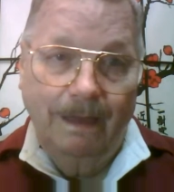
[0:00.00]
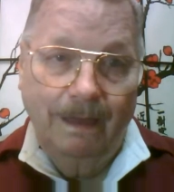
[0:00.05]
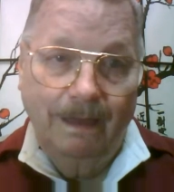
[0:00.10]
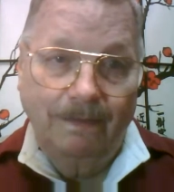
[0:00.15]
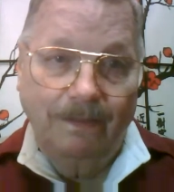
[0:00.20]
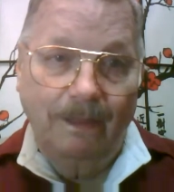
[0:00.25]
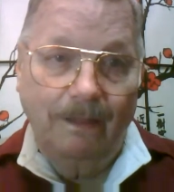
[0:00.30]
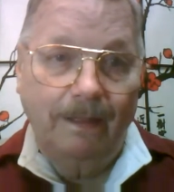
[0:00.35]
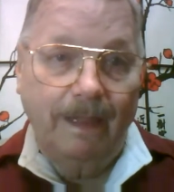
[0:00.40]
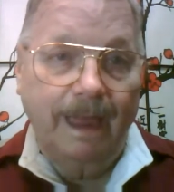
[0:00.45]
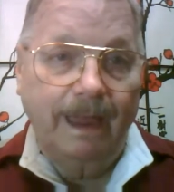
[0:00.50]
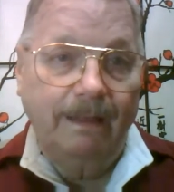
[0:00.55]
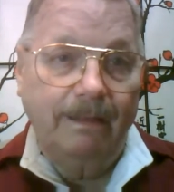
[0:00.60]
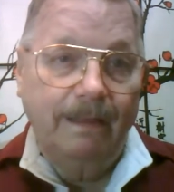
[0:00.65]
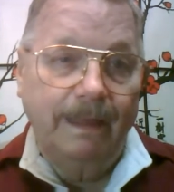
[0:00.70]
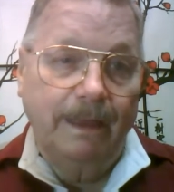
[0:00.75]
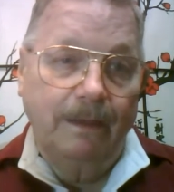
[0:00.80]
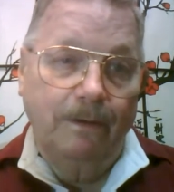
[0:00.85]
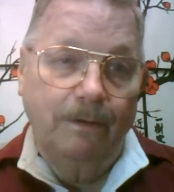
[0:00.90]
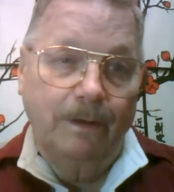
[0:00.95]
The
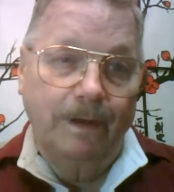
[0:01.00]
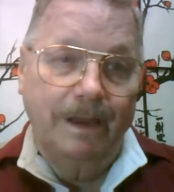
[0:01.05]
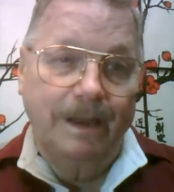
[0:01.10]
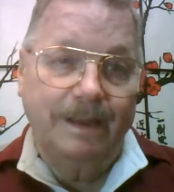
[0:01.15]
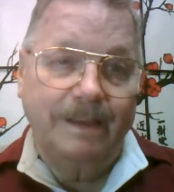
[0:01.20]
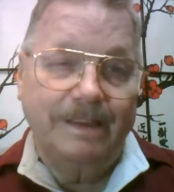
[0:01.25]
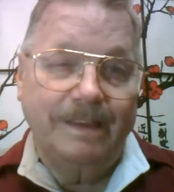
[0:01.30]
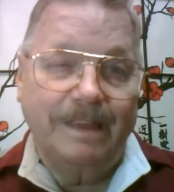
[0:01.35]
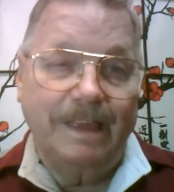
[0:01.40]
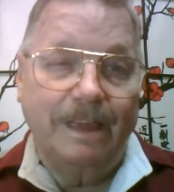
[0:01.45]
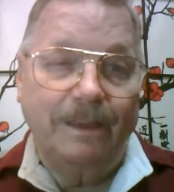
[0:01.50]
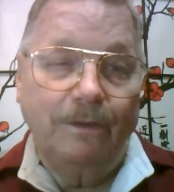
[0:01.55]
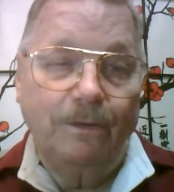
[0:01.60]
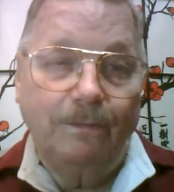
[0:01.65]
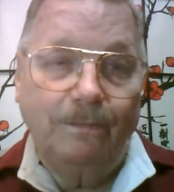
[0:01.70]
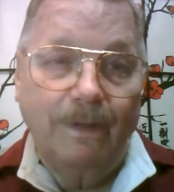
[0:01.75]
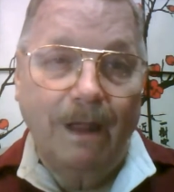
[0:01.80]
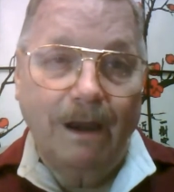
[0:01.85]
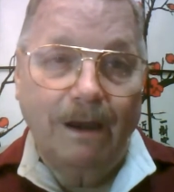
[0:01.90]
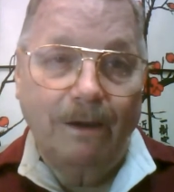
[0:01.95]
likelihood is that
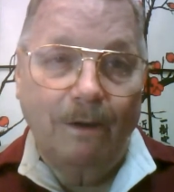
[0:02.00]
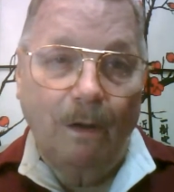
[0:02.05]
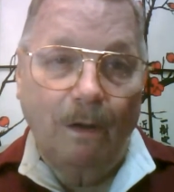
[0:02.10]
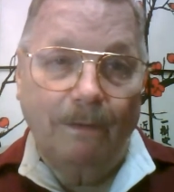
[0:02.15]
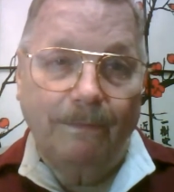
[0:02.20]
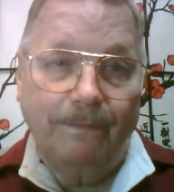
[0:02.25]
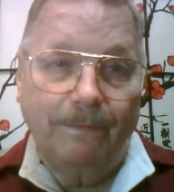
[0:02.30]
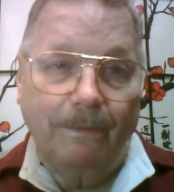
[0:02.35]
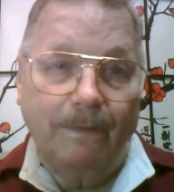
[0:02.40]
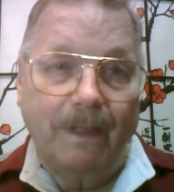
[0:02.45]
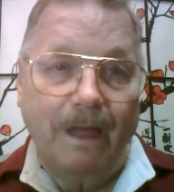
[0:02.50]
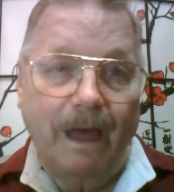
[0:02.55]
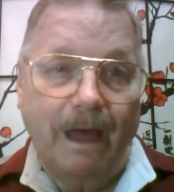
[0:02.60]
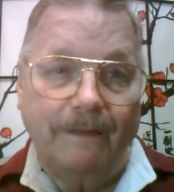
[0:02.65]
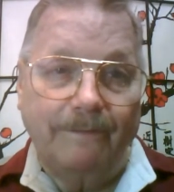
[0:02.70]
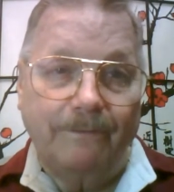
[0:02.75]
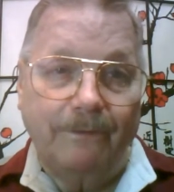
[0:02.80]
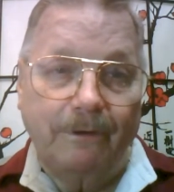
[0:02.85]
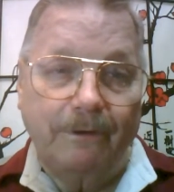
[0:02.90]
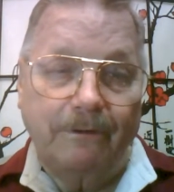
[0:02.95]
you've done an awful lot
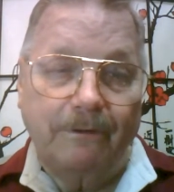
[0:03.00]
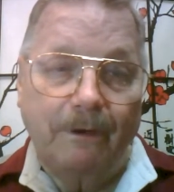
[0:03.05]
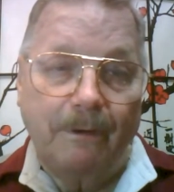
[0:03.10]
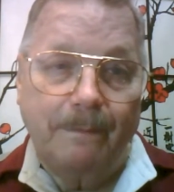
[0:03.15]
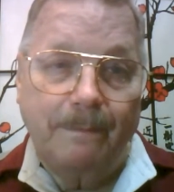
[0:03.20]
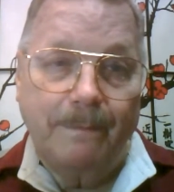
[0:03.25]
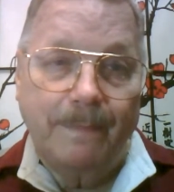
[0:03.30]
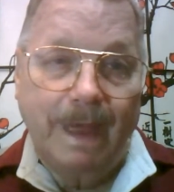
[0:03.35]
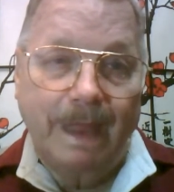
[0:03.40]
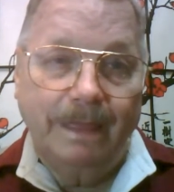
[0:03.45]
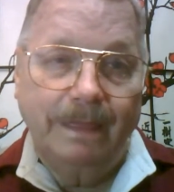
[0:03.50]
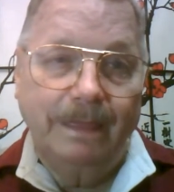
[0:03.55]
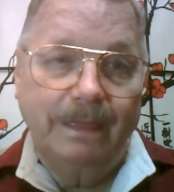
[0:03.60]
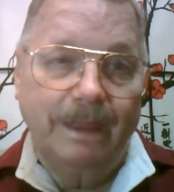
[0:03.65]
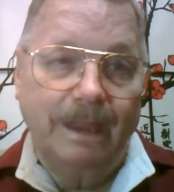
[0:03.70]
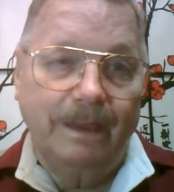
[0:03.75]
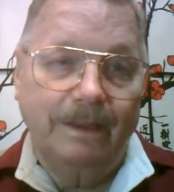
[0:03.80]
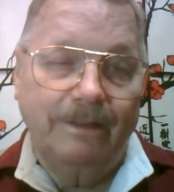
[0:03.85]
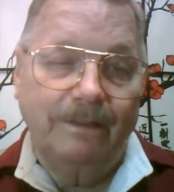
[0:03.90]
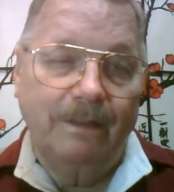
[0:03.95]
for a
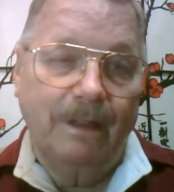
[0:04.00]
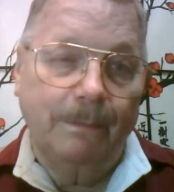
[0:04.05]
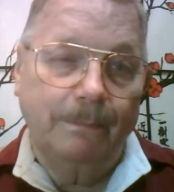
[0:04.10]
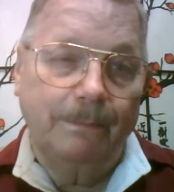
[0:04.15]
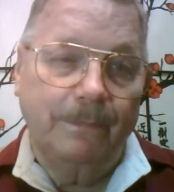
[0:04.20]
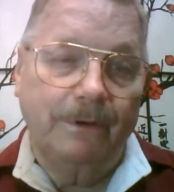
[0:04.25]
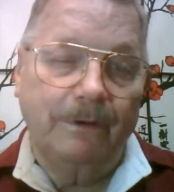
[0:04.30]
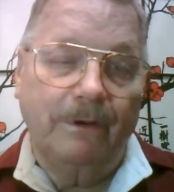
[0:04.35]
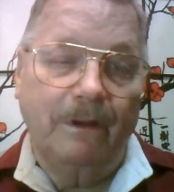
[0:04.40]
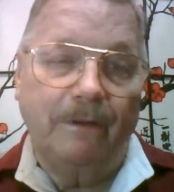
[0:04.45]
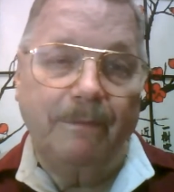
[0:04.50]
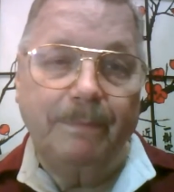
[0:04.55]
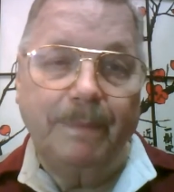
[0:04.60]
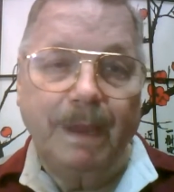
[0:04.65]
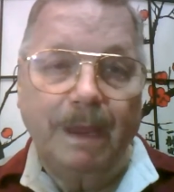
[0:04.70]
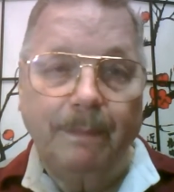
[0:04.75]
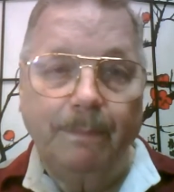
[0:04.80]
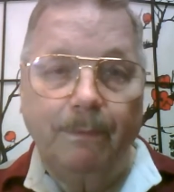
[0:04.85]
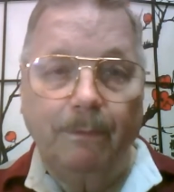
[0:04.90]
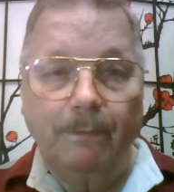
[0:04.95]
tremendous number of
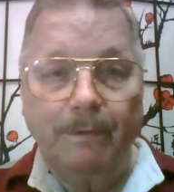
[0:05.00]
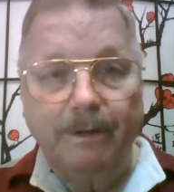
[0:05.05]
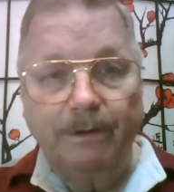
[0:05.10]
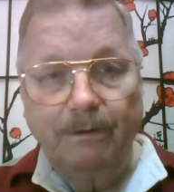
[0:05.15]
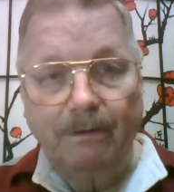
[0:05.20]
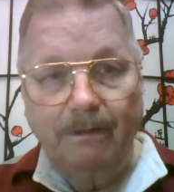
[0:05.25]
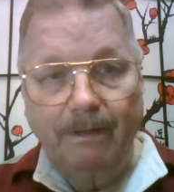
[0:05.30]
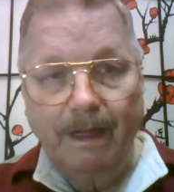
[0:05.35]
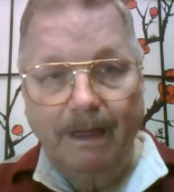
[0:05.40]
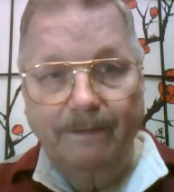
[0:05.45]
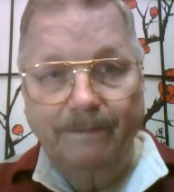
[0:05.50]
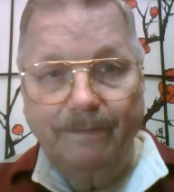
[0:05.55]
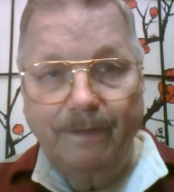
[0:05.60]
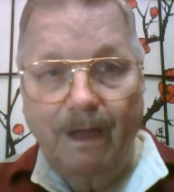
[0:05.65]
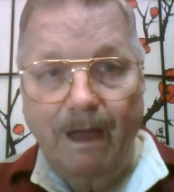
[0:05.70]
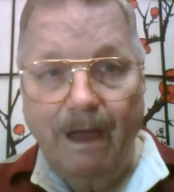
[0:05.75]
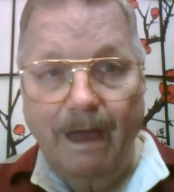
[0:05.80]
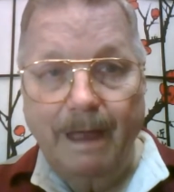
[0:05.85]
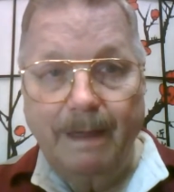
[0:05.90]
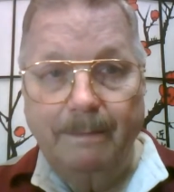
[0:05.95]
people in your
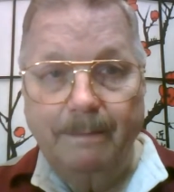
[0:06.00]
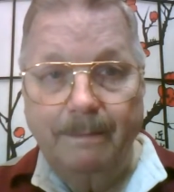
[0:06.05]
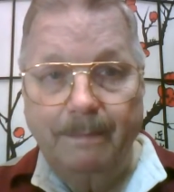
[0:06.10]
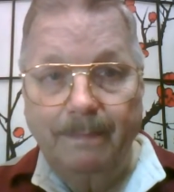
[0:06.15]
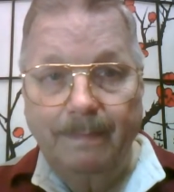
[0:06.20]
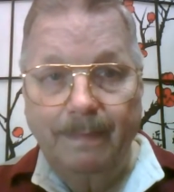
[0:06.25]
lifetime.